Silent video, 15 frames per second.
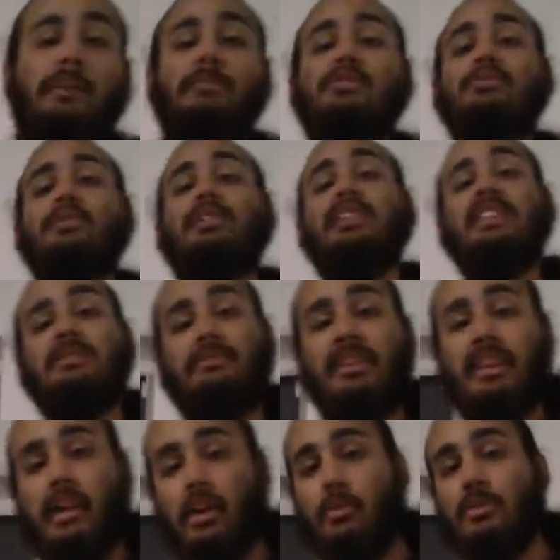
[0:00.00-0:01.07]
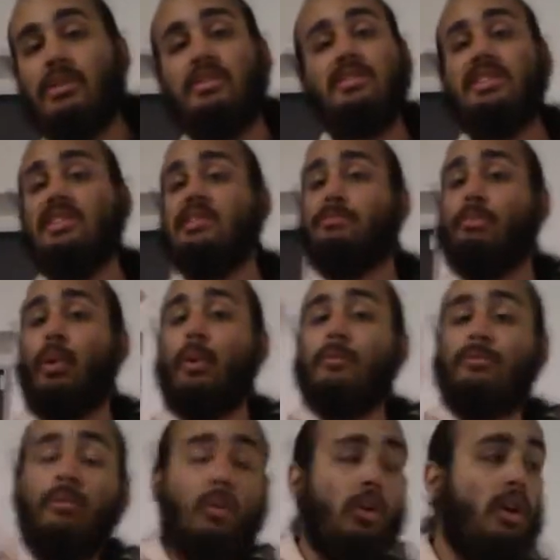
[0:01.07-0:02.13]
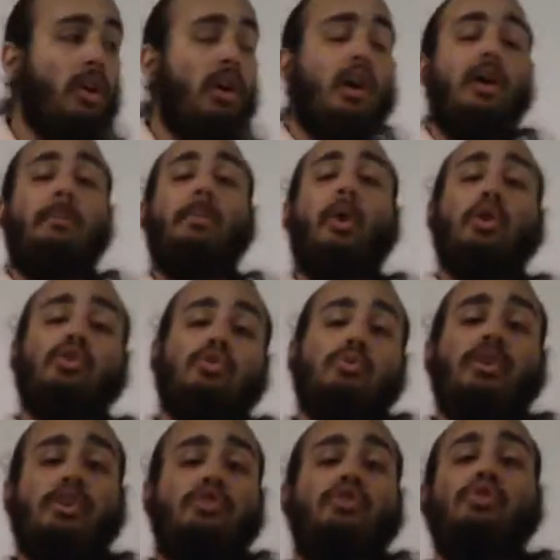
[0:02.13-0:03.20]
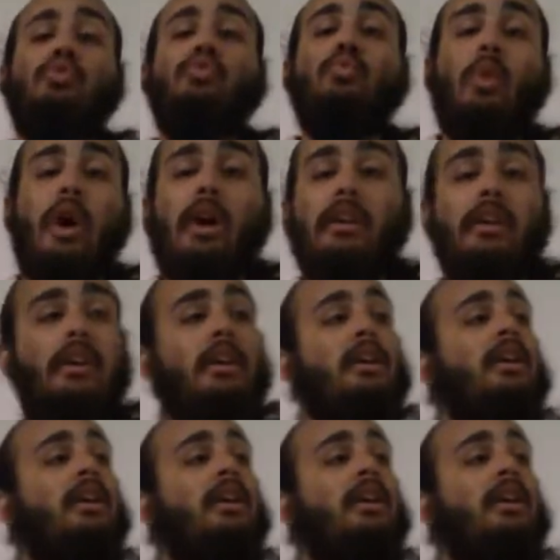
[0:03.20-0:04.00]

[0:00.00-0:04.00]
In between this video, this is part 4, part 3, 2, 1,